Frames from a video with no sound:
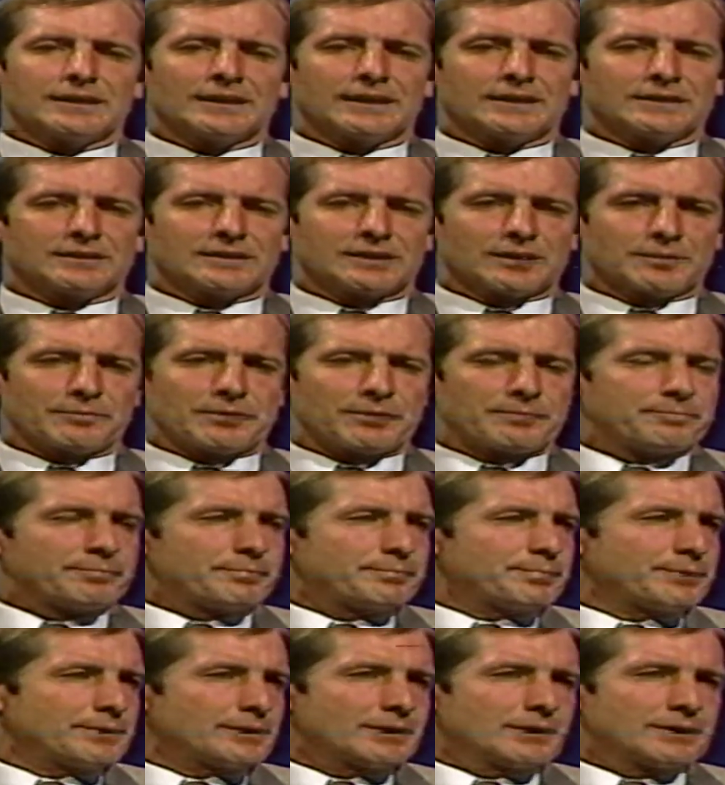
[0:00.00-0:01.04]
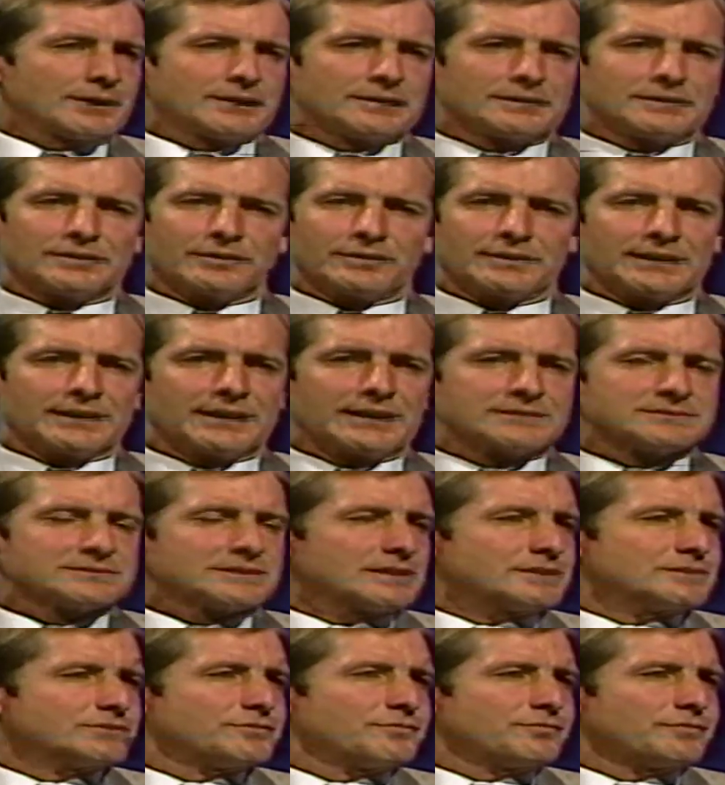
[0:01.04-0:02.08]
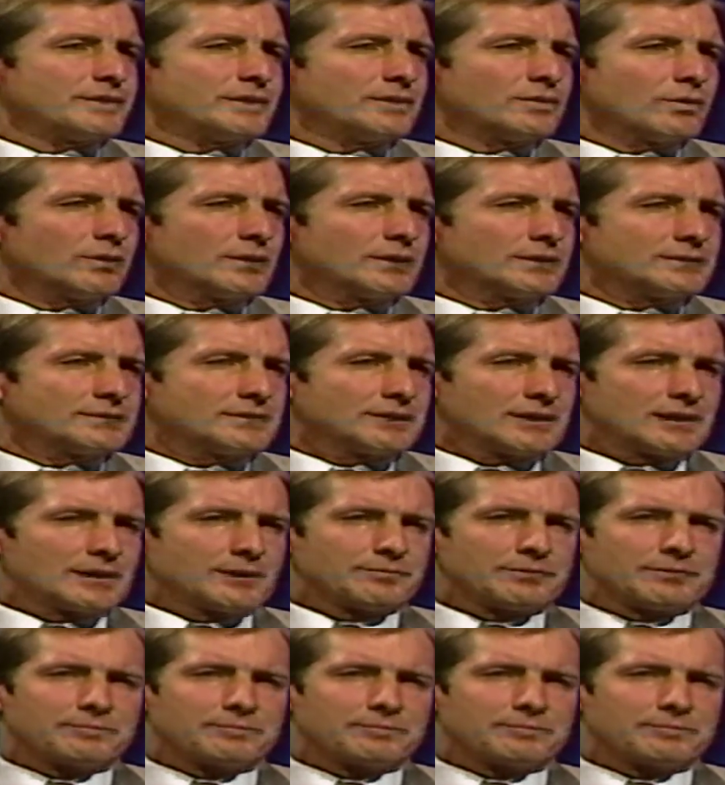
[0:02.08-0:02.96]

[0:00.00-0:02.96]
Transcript: and come up and, you know, he lands on his feet all the time.